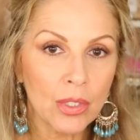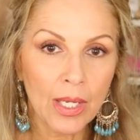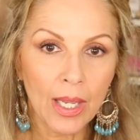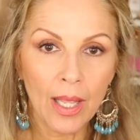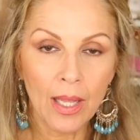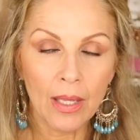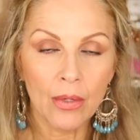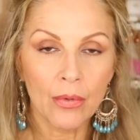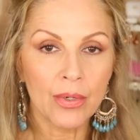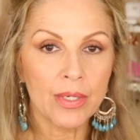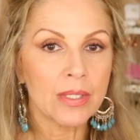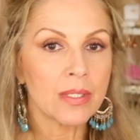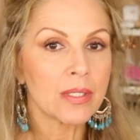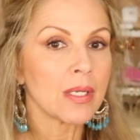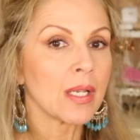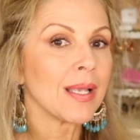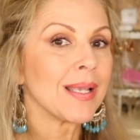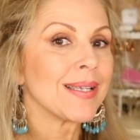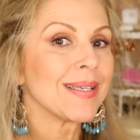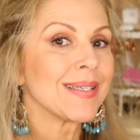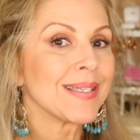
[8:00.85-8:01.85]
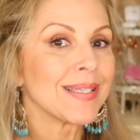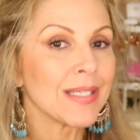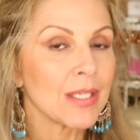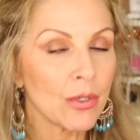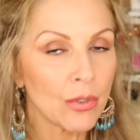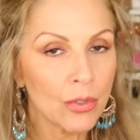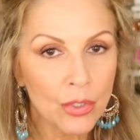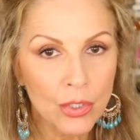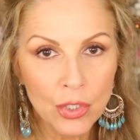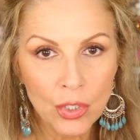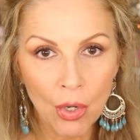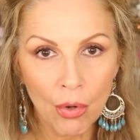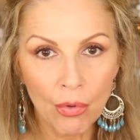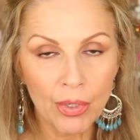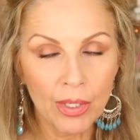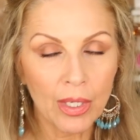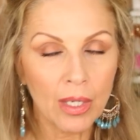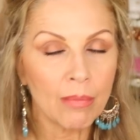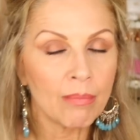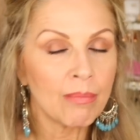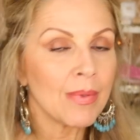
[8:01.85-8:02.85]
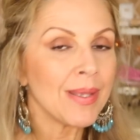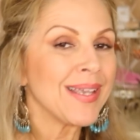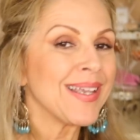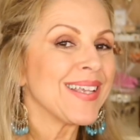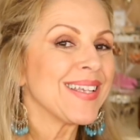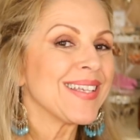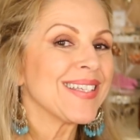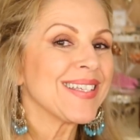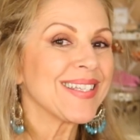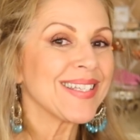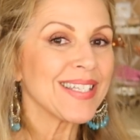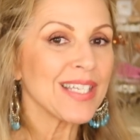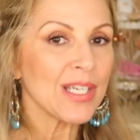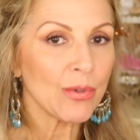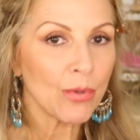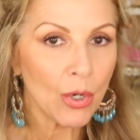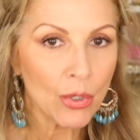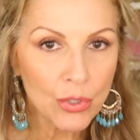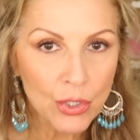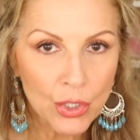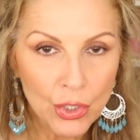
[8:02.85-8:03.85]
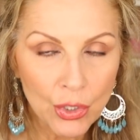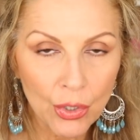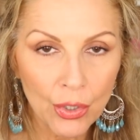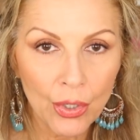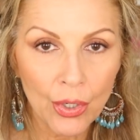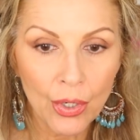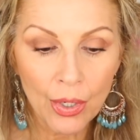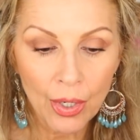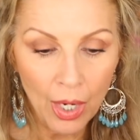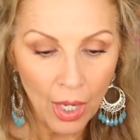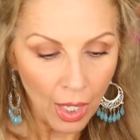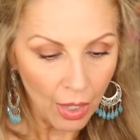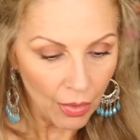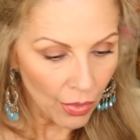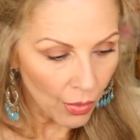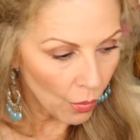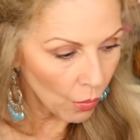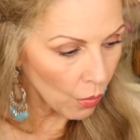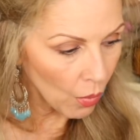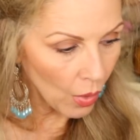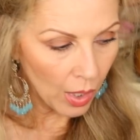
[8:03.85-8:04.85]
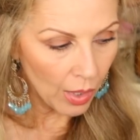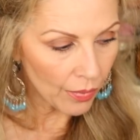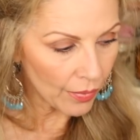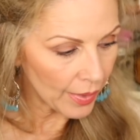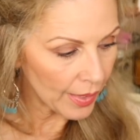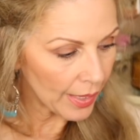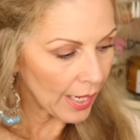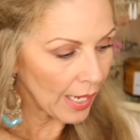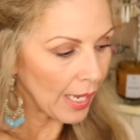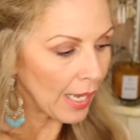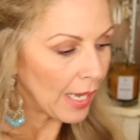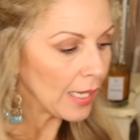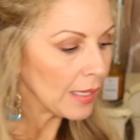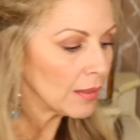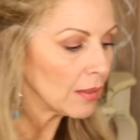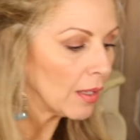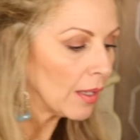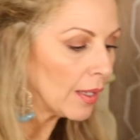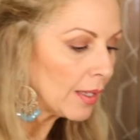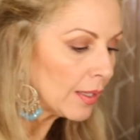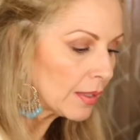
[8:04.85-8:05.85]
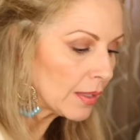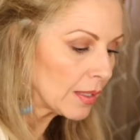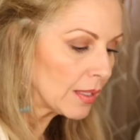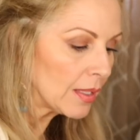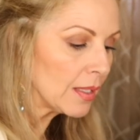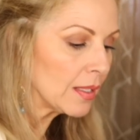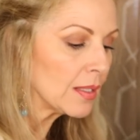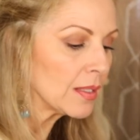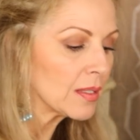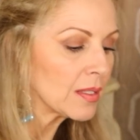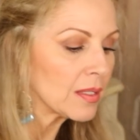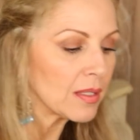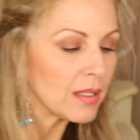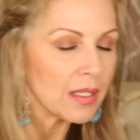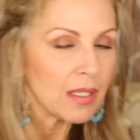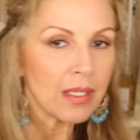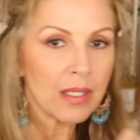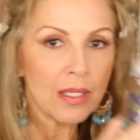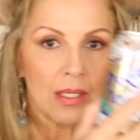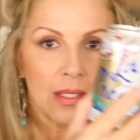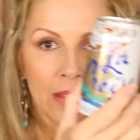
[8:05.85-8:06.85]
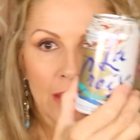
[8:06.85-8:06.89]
calories, 0 sodium, 0 sugar. The one that I like is the